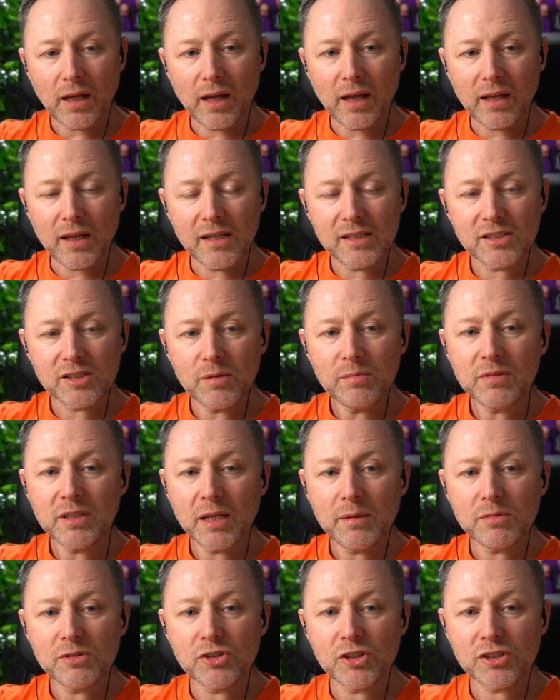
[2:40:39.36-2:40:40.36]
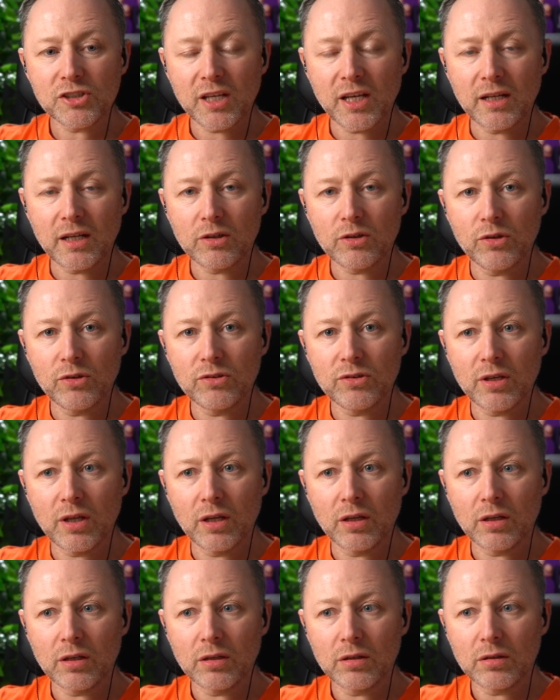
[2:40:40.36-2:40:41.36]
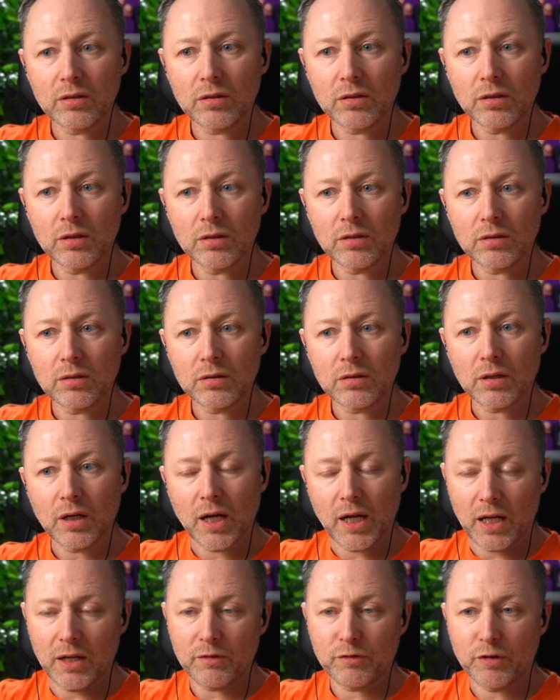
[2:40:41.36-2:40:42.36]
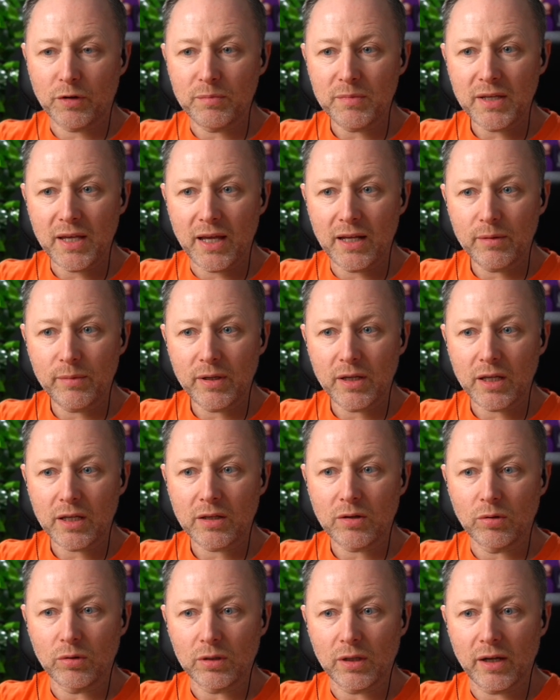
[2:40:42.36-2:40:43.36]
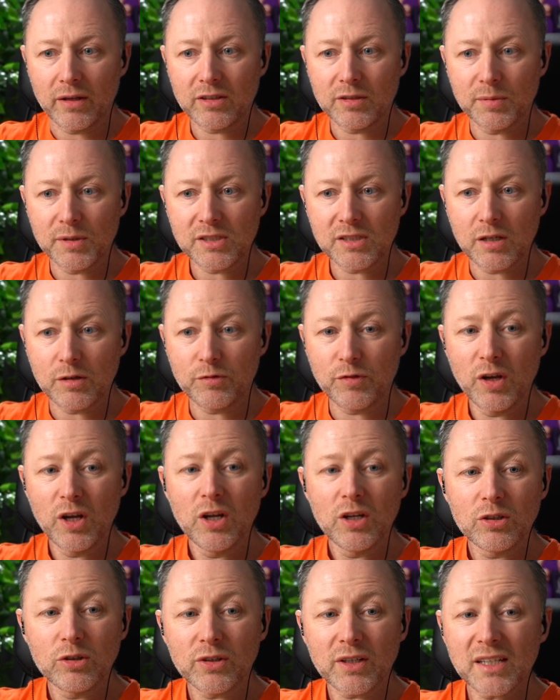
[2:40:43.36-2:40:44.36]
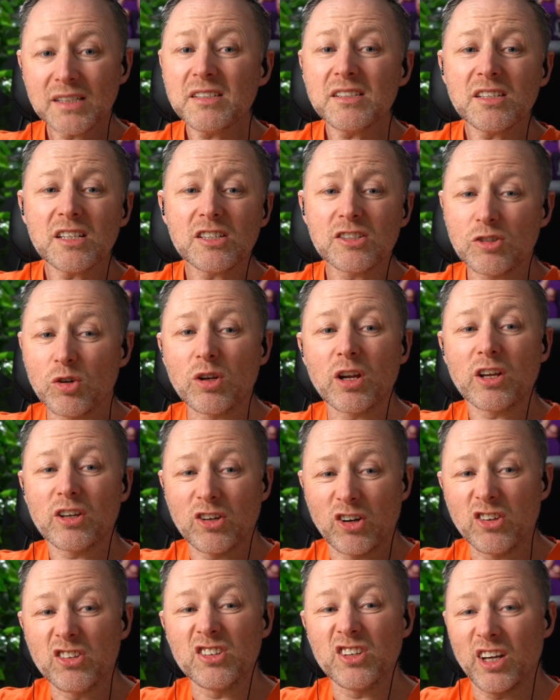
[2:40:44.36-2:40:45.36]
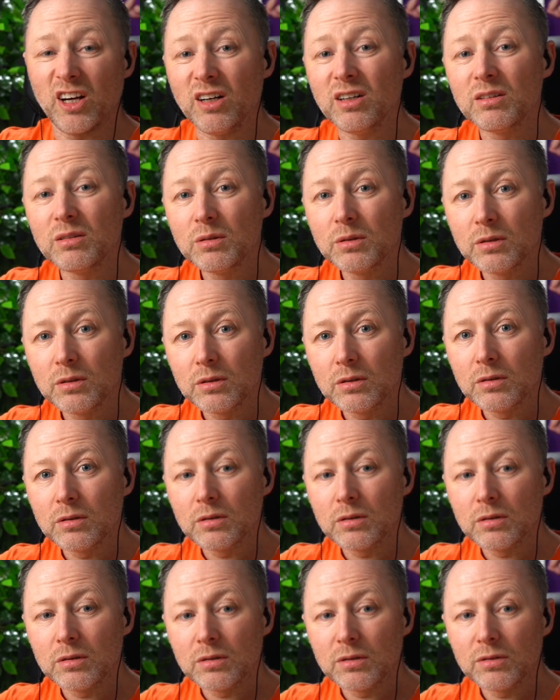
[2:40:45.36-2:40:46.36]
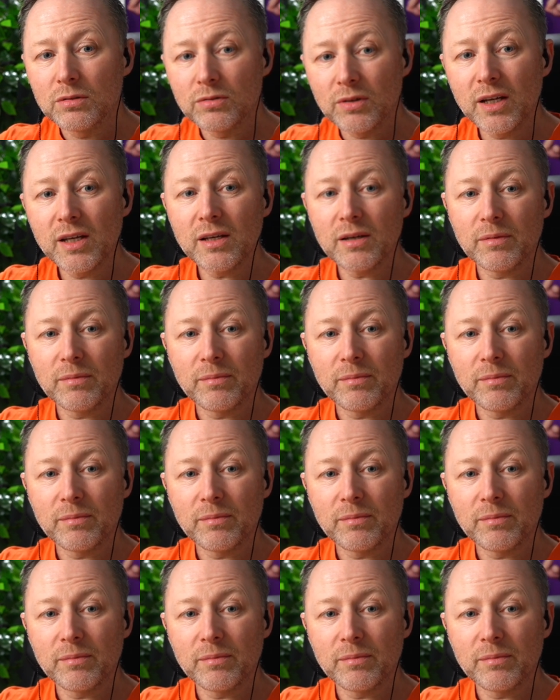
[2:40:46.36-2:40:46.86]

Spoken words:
it's sometimes just kind of good to, for me anyway, to go like to myself, look, this is the sort of cunt you're, right?